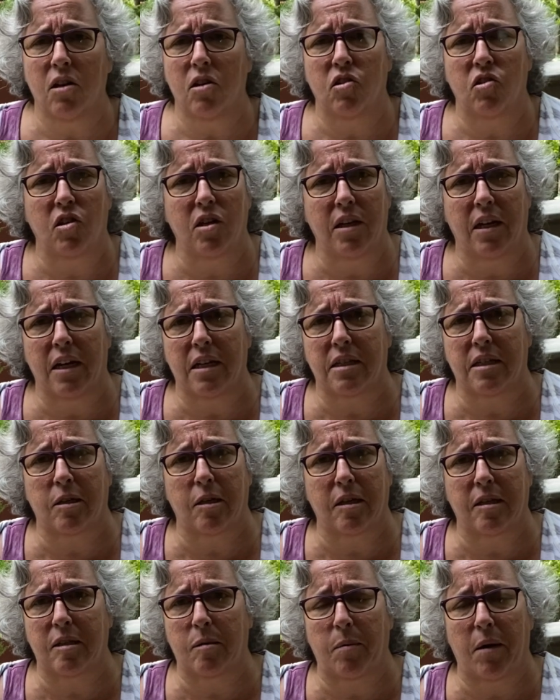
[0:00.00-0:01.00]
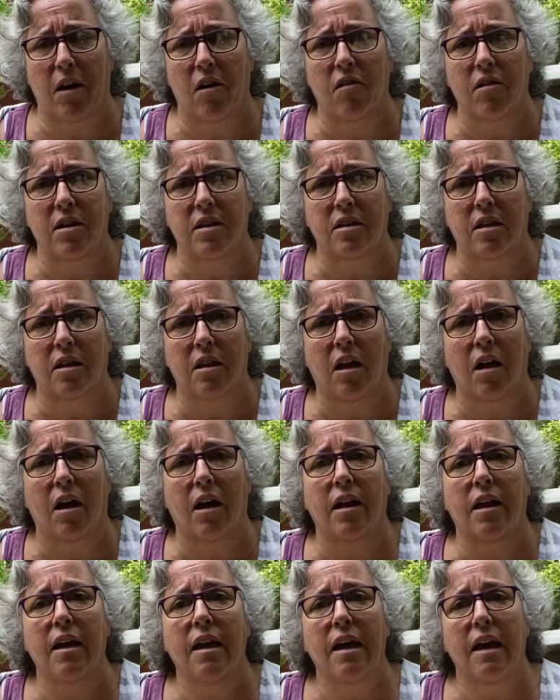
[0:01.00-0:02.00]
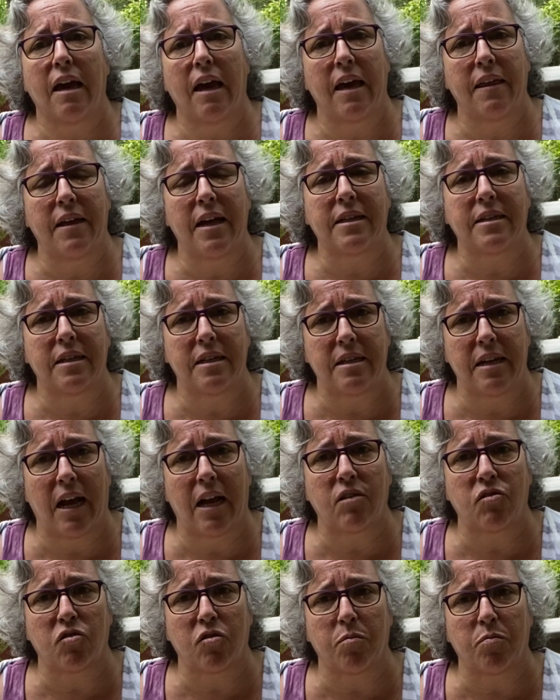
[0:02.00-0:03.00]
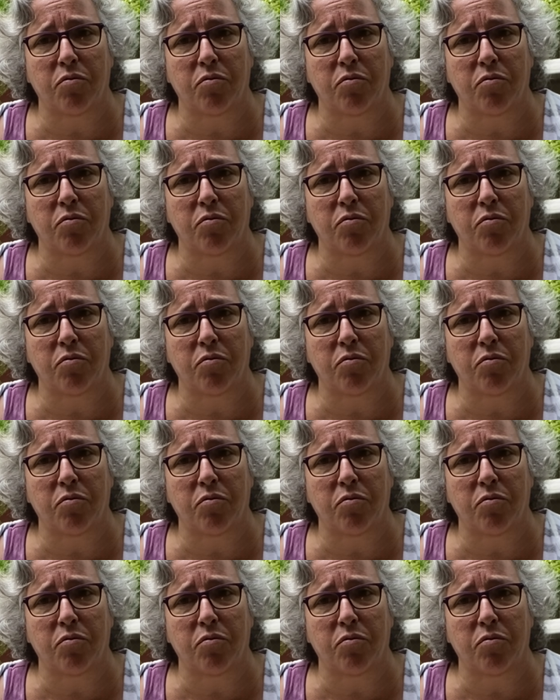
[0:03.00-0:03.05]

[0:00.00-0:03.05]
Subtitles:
She gets asparagus a lot, and that's a natural